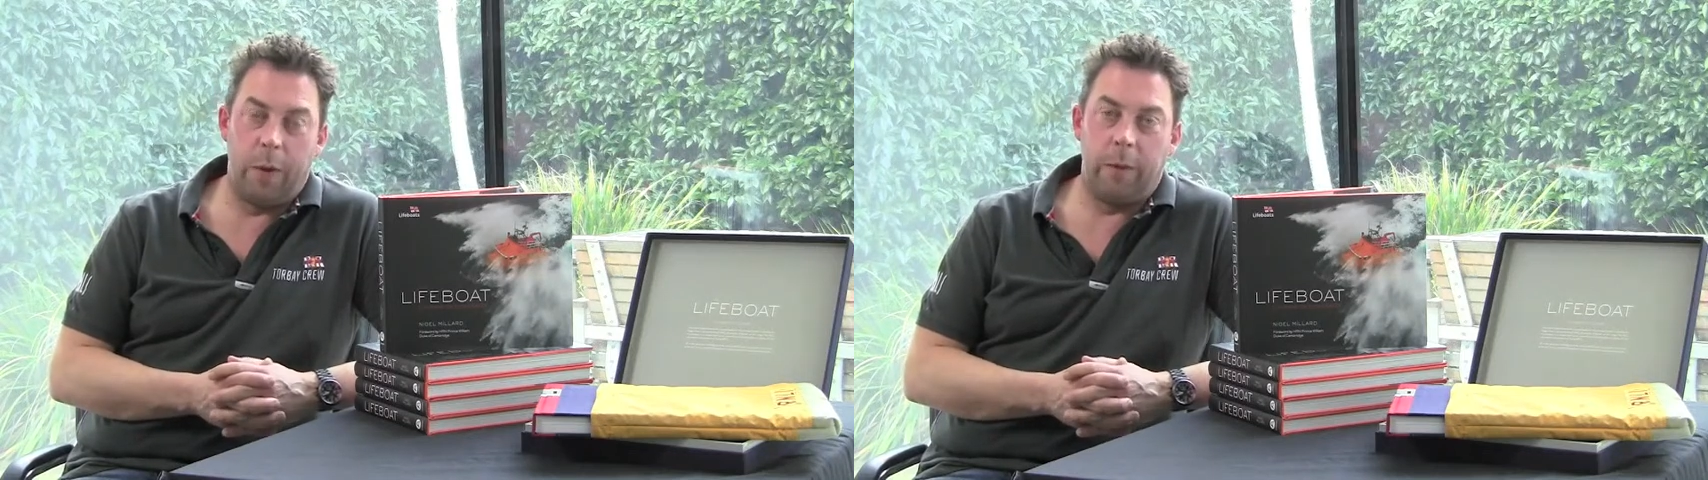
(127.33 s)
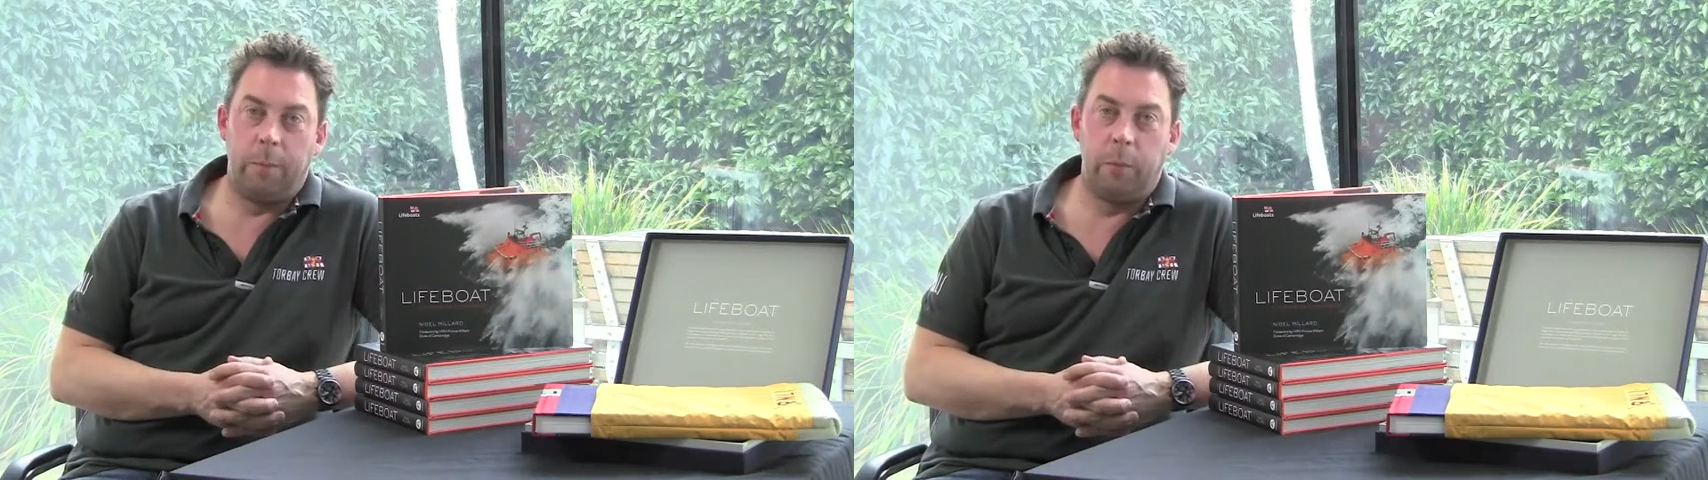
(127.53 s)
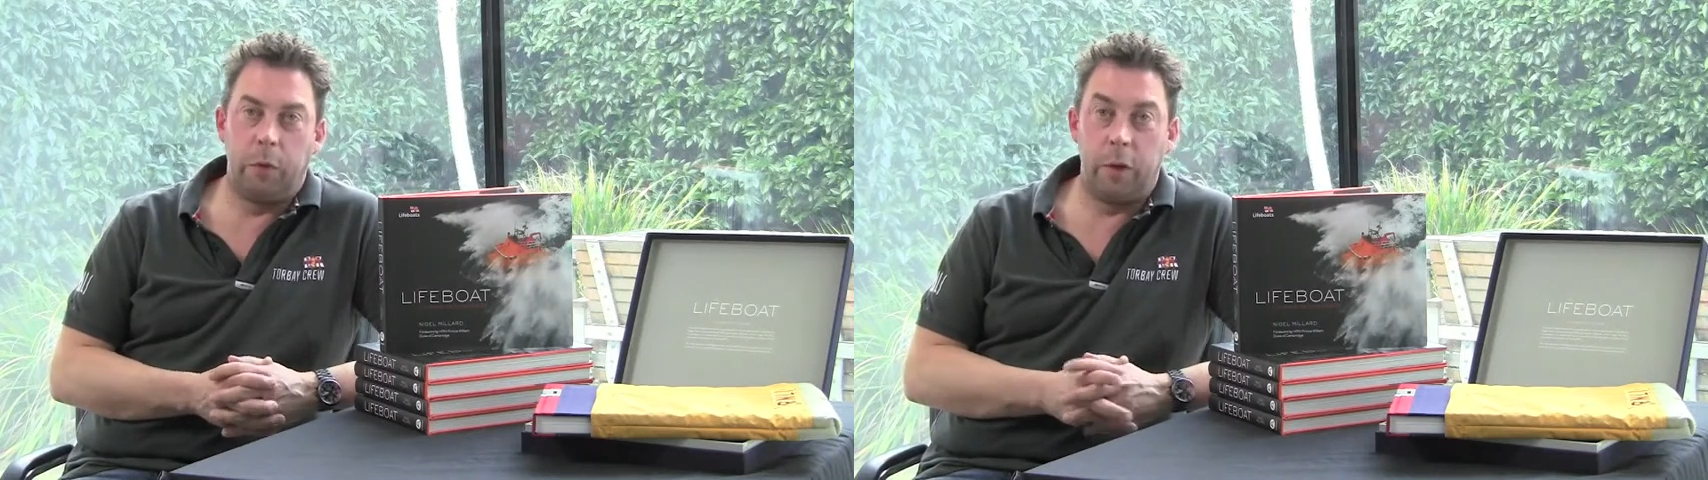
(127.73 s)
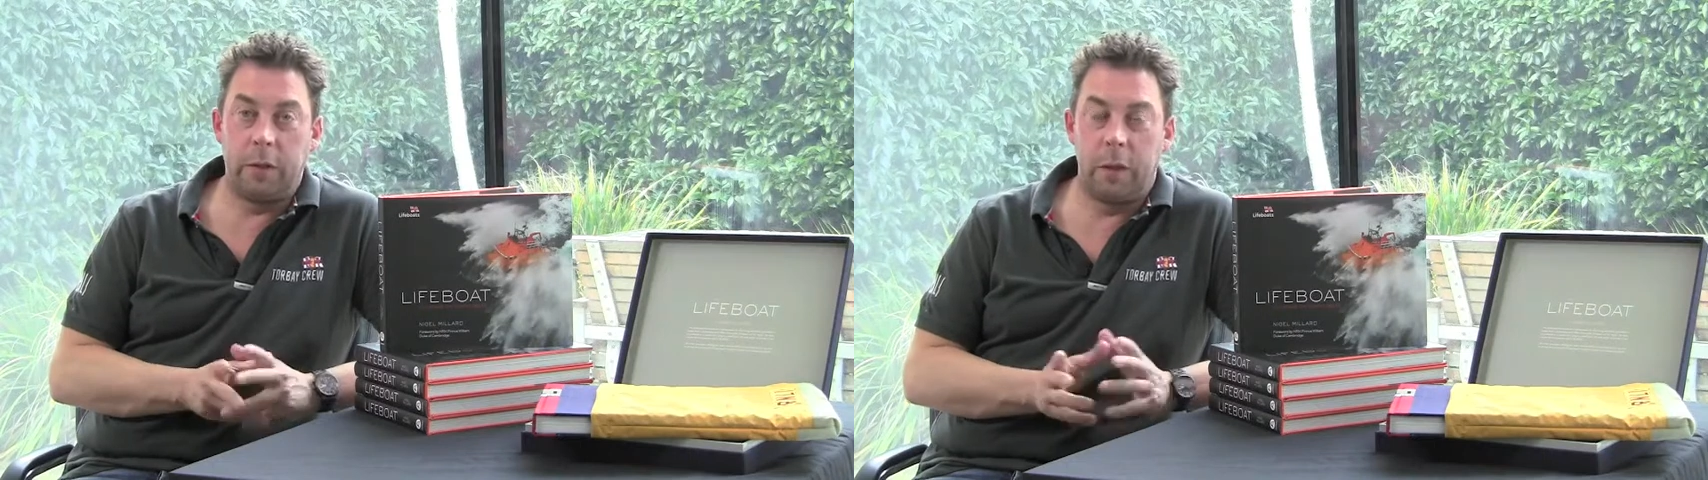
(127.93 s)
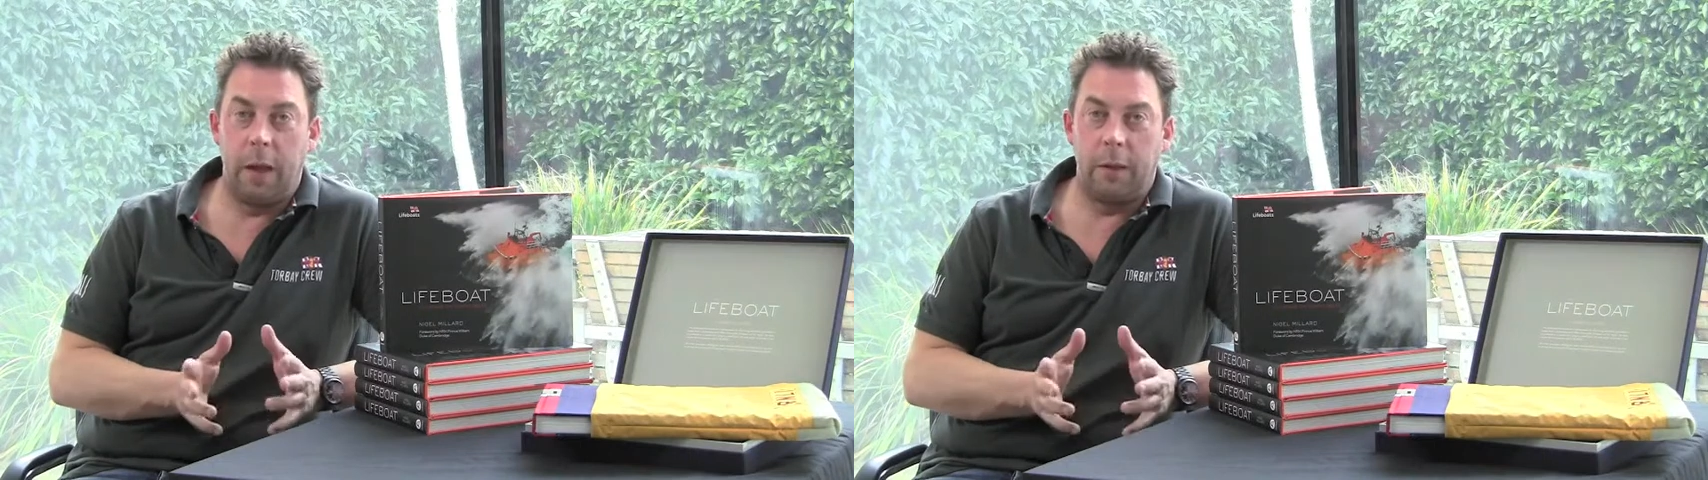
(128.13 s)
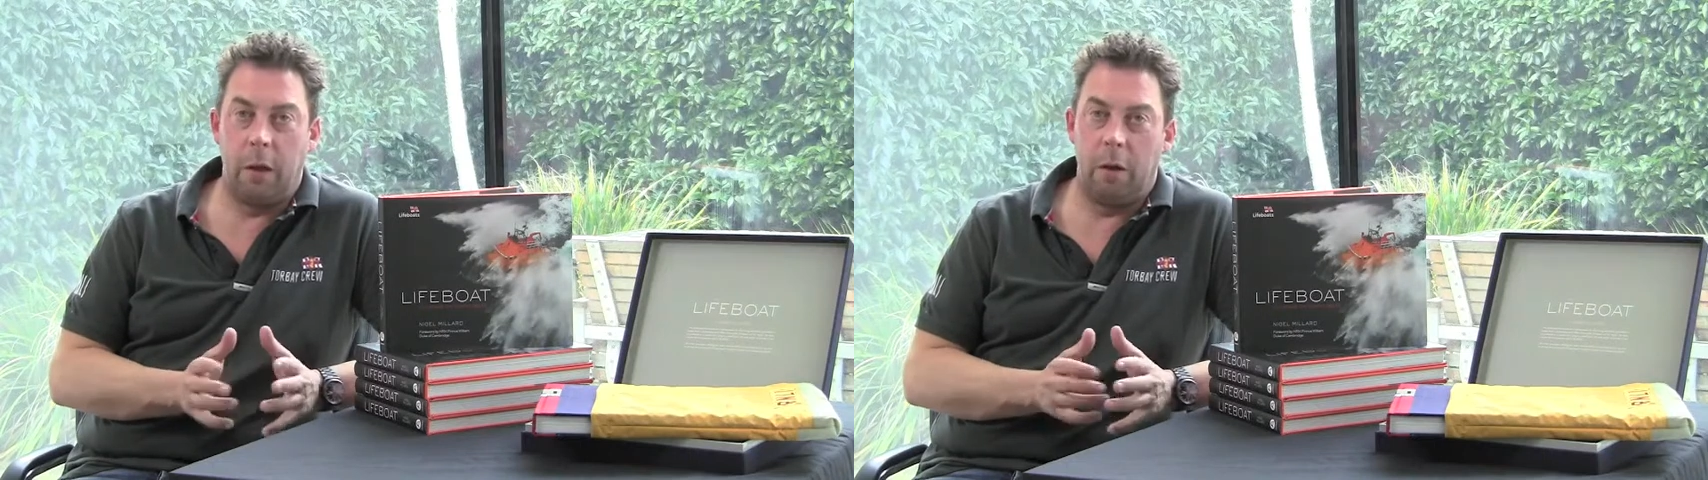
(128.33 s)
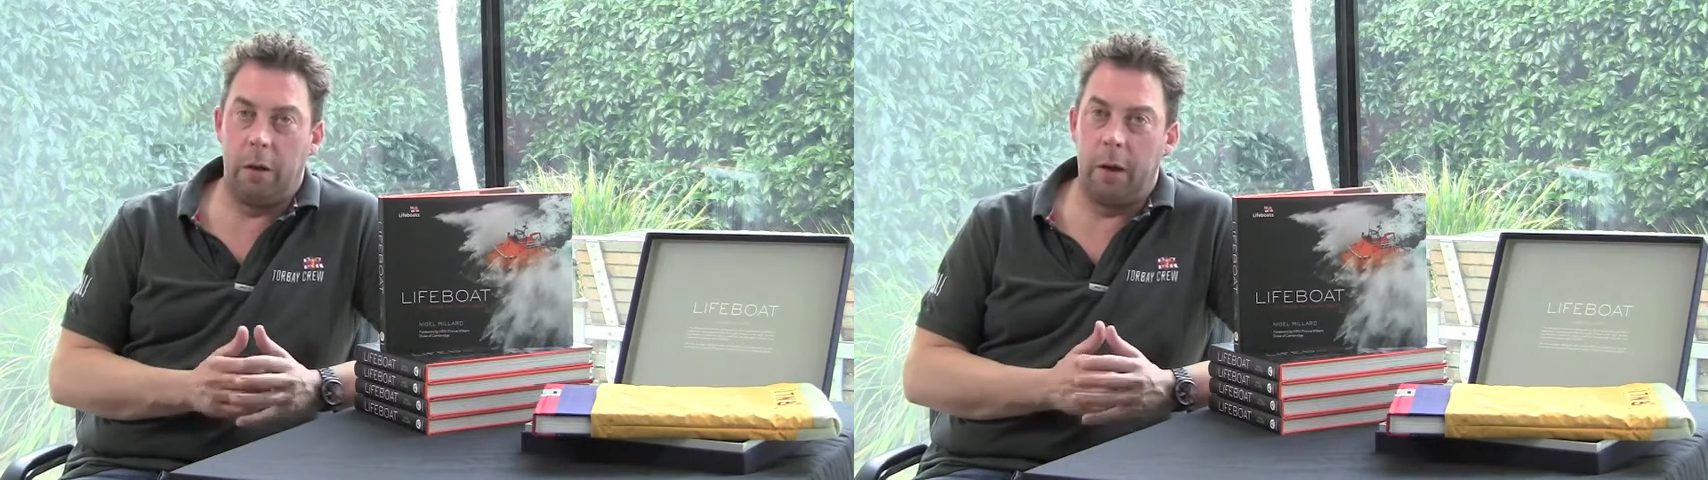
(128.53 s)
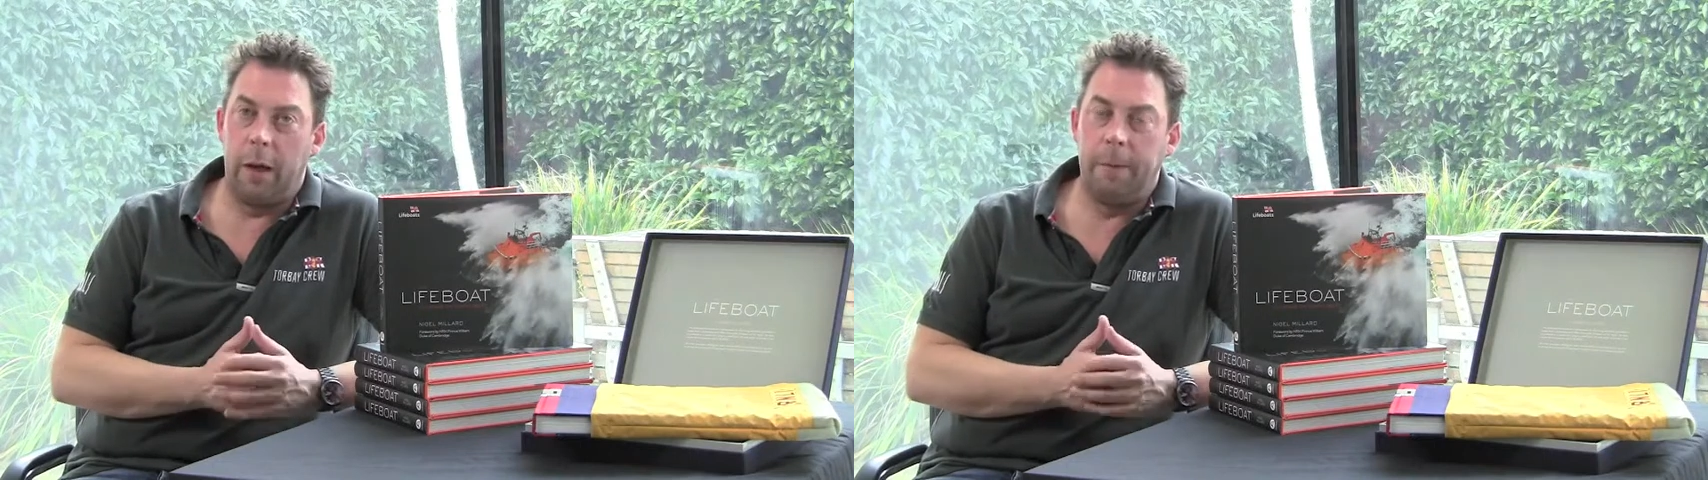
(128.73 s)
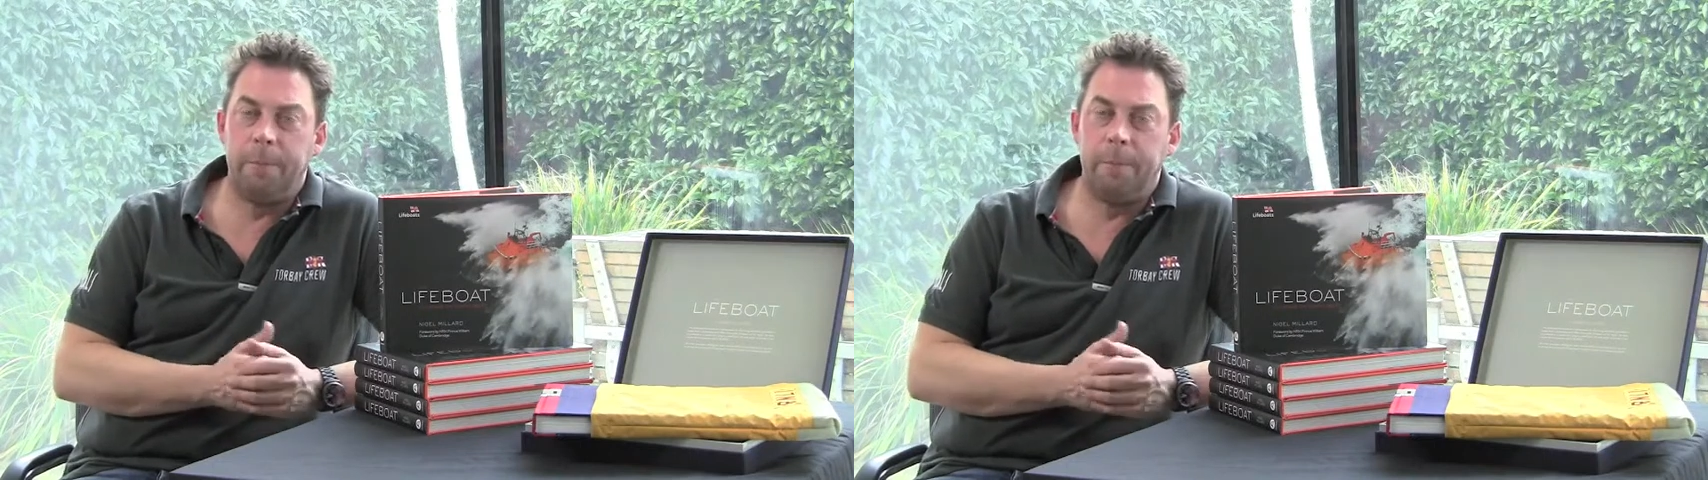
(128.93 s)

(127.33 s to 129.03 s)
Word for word: weather, just like the RNLI.